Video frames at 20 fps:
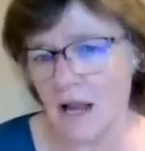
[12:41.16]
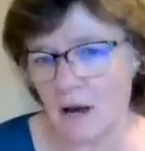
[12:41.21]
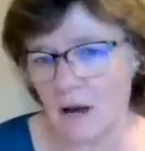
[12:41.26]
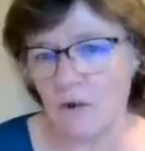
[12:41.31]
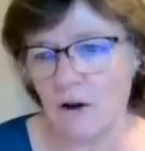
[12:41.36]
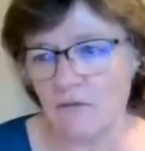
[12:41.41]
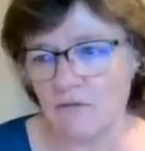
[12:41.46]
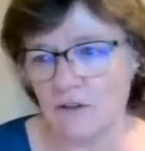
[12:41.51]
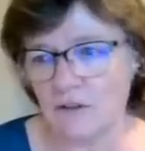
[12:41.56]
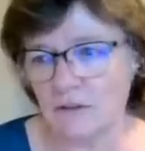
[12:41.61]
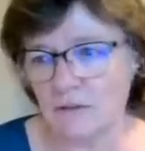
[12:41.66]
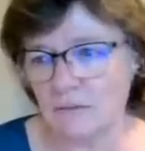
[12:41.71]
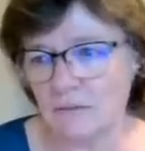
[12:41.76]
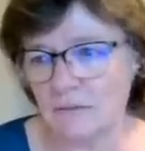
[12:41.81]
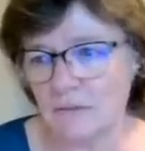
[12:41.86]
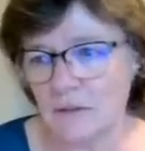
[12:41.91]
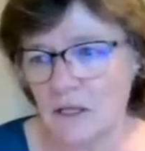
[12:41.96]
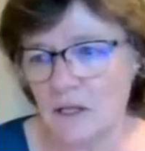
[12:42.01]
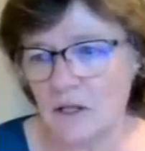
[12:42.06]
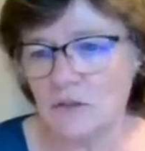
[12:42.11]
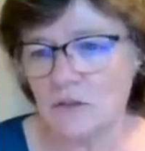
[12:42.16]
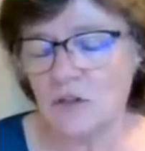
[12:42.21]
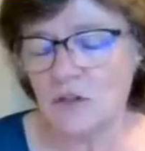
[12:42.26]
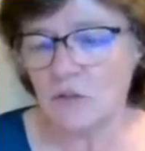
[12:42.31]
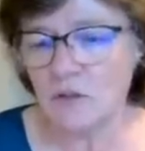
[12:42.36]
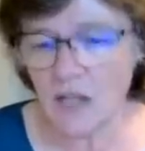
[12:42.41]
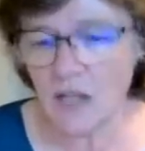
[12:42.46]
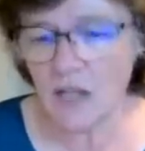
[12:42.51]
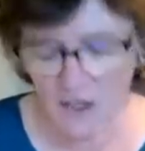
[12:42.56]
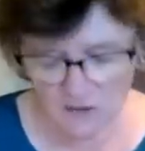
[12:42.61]
however. So
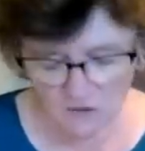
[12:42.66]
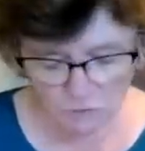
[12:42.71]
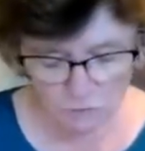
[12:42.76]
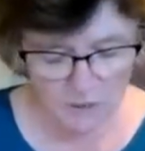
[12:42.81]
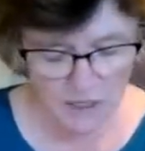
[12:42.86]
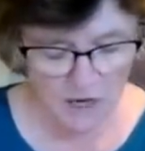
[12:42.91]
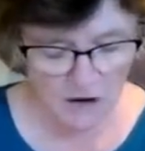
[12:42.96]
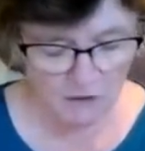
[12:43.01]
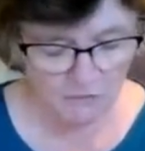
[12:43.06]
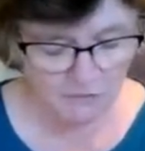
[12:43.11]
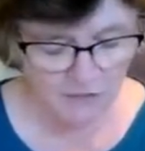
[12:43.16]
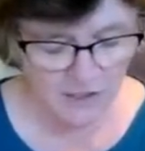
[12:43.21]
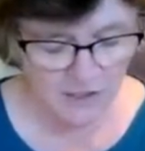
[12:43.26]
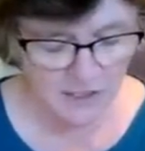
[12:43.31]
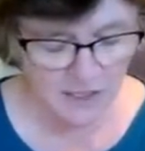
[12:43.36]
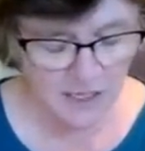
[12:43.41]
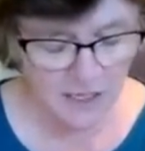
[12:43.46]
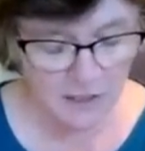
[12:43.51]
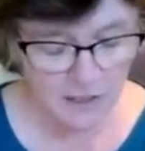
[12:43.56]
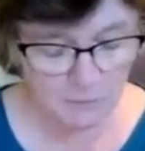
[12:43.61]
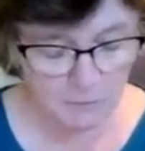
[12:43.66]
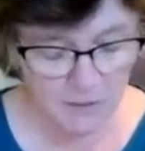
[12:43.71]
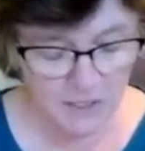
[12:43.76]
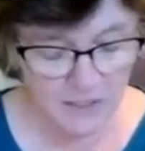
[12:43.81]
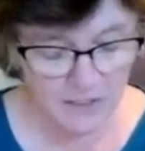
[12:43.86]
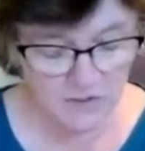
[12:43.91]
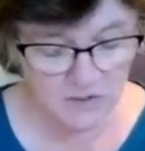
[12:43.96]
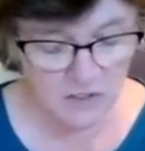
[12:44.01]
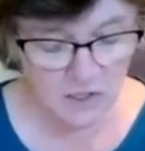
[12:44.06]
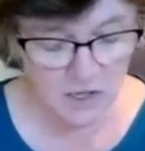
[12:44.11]
yes, we are feeling it, but
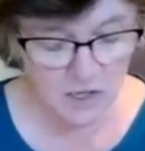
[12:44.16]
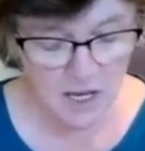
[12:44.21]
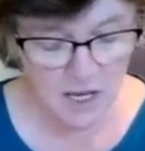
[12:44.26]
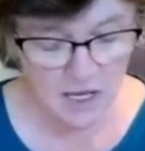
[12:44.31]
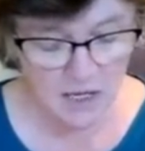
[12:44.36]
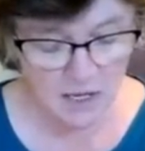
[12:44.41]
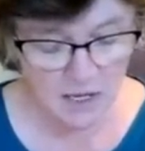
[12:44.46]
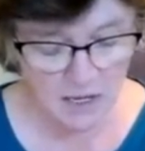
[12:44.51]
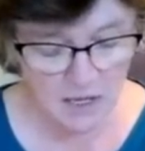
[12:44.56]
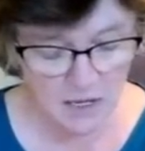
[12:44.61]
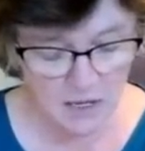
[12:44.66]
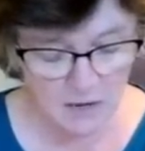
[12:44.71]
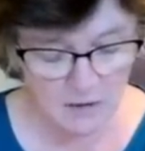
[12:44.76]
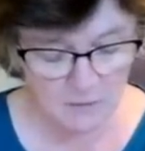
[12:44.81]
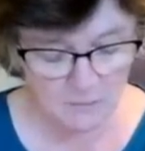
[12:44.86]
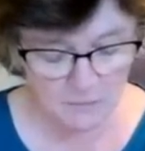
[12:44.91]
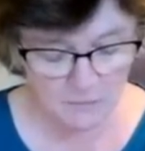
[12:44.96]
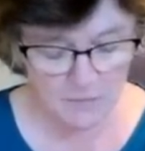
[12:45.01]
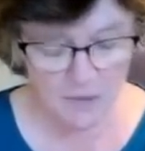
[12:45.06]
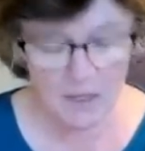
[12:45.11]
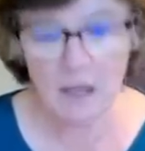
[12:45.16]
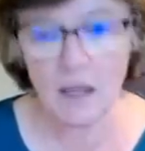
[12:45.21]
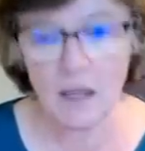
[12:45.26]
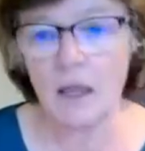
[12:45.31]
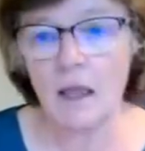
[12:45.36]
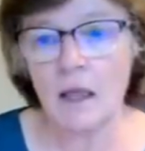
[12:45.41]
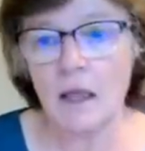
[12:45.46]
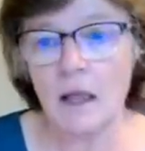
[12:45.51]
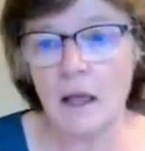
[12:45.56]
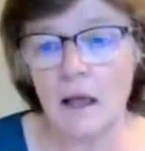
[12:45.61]
it's not um,
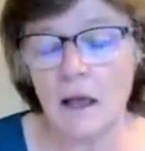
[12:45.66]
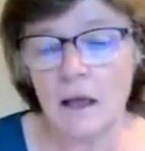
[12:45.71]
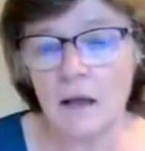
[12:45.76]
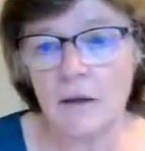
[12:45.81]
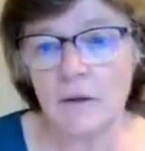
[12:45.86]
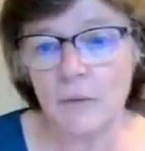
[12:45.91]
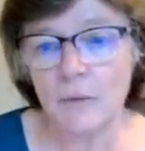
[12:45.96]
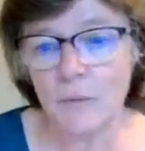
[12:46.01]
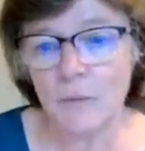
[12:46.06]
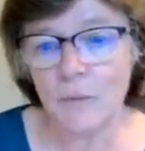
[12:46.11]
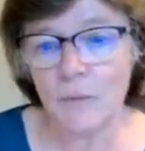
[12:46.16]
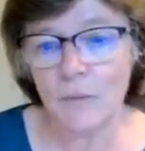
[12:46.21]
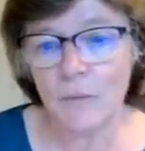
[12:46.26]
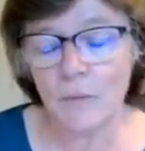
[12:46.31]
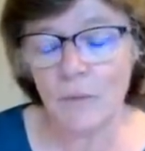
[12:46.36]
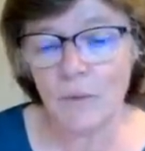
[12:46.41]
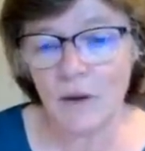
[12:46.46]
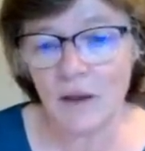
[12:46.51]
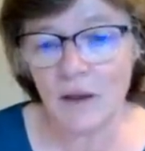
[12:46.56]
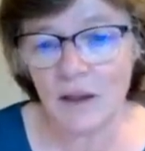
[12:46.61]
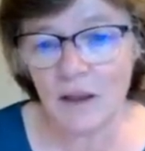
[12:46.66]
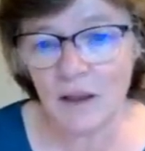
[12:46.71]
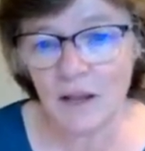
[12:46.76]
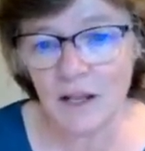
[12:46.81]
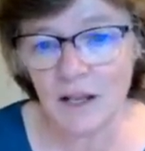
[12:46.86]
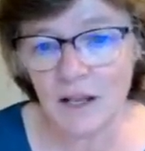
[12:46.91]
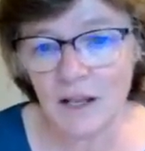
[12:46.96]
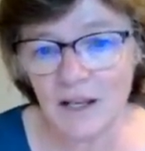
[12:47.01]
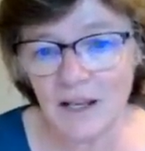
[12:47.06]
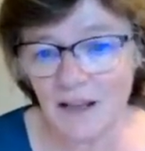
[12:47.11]
uh, uh,
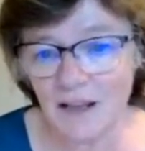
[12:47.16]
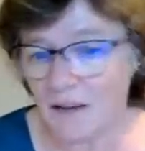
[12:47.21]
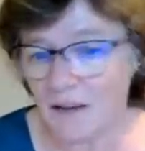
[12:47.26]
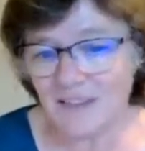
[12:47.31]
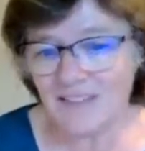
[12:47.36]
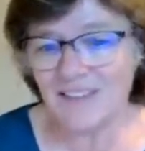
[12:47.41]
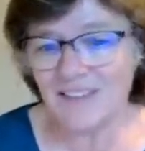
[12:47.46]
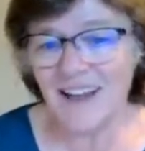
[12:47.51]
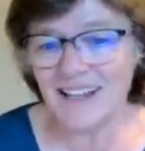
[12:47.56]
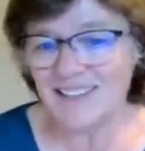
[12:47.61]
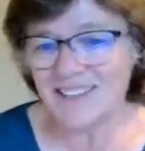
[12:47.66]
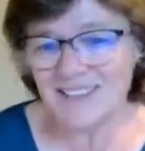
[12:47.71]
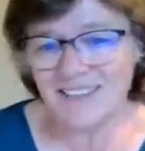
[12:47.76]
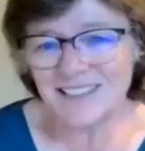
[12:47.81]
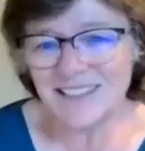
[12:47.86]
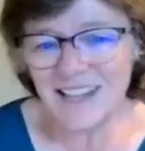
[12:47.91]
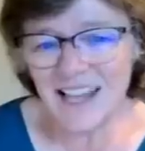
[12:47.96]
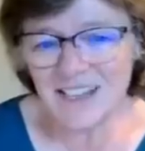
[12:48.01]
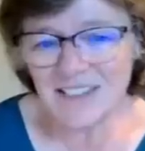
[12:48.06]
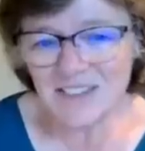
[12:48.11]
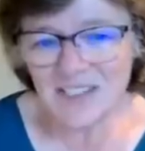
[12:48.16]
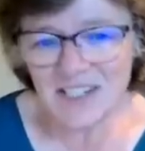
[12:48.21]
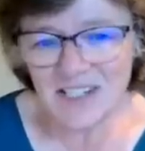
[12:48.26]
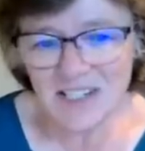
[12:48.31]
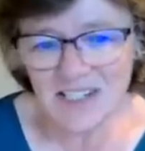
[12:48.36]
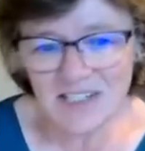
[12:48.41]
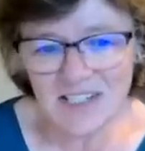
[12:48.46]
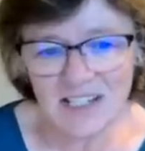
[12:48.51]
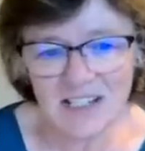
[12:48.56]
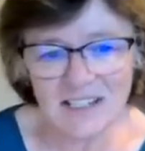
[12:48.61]
it's not yet
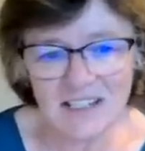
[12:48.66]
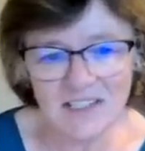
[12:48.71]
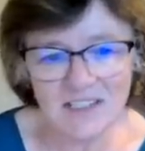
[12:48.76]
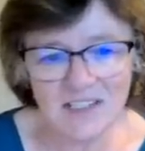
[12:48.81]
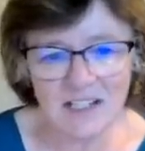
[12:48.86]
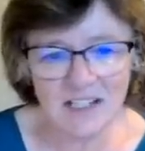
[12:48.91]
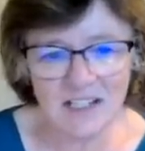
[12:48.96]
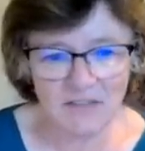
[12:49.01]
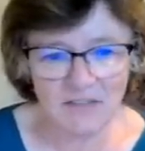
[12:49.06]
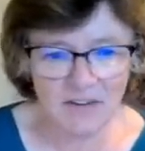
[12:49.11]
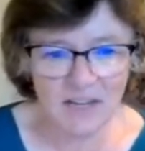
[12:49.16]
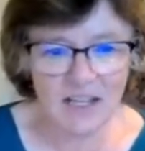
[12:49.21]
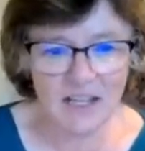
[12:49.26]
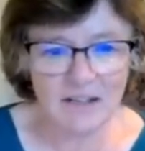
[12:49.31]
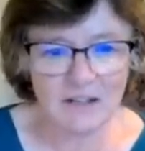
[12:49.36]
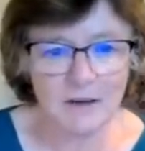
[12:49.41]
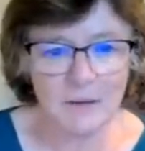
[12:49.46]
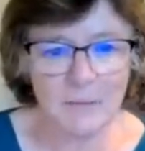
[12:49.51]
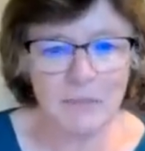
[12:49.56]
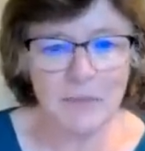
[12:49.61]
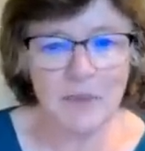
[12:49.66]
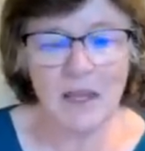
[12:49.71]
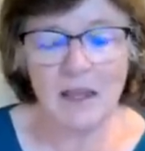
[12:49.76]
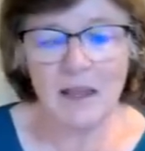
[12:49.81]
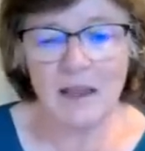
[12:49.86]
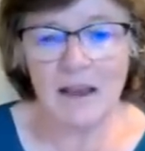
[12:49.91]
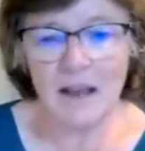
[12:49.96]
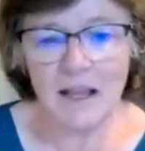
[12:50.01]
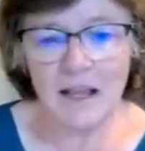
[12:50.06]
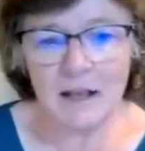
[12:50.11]
statistically significant.
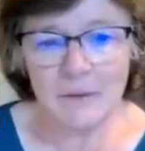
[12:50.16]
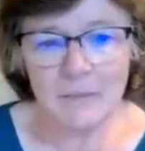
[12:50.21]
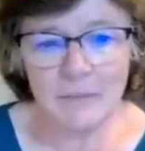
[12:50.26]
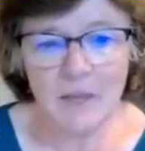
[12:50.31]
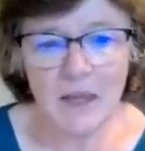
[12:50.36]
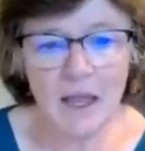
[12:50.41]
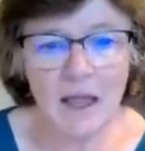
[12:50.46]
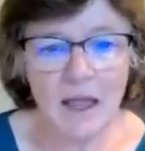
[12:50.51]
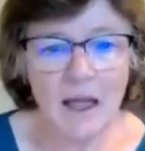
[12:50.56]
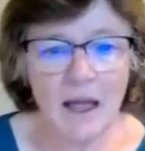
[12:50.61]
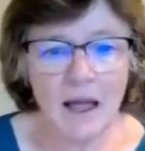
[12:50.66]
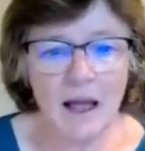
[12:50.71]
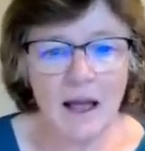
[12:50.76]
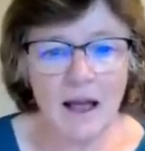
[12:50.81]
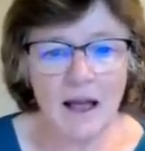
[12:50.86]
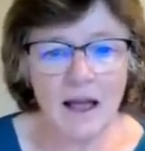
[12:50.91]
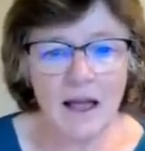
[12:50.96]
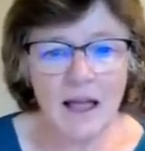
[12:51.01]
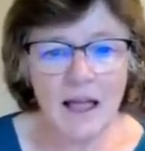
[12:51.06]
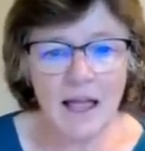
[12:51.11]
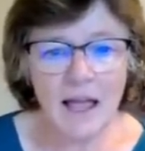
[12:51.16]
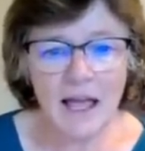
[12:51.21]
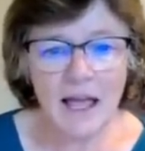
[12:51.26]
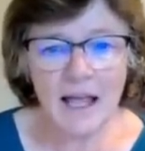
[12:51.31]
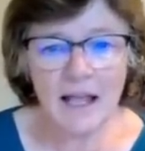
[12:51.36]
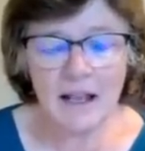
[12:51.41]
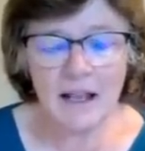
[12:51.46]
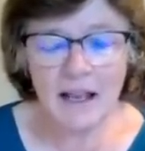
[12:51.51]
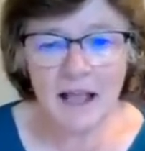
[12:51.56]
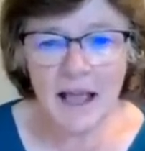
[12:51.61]
Right? Uh,
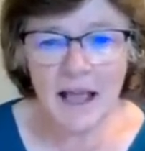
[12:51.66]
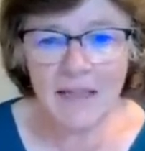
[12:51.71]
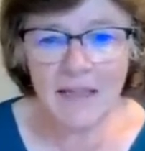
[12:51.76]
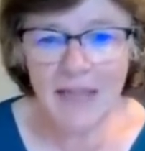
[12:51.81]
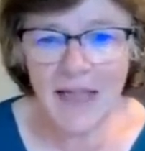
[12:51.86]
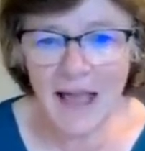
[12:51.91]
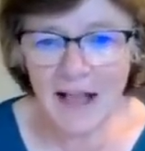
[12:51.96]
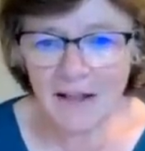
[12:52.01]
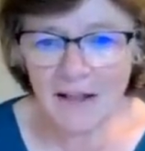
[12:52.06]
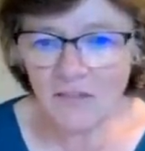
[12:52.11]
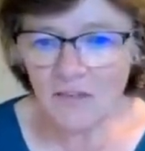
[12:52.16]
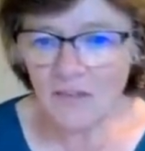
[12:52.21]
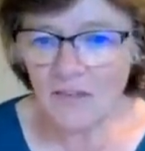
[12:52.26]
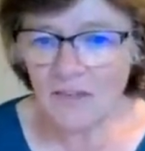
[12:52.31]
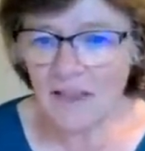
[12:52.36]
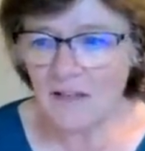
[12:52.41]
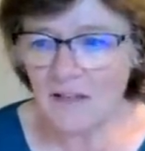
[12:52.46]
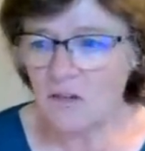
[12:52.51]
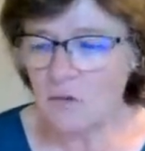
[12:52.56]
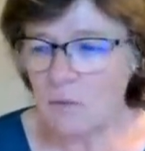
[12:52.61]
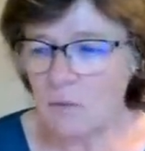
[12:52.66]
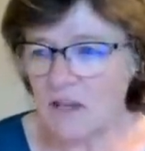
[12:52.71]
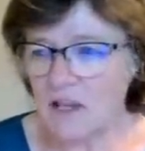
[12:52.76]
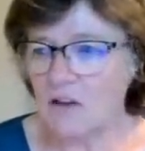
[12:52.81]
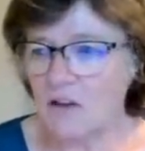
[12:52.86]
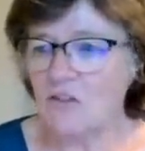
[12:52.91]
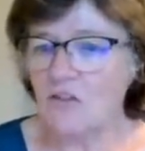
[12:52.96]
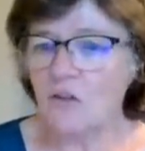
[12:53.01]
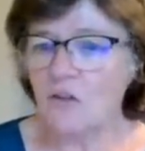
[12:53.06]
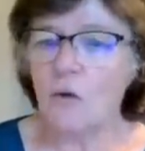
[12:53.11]
and and that's that's a
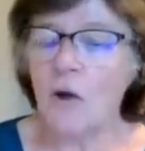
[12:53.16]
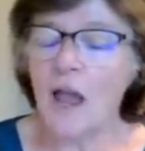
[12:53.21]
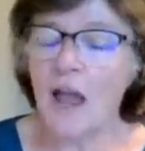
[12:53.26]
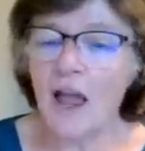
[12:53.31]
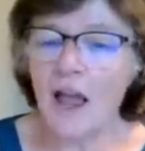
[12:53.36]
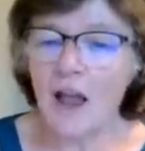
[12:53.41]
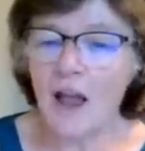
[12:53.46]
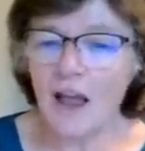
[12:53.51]
big issue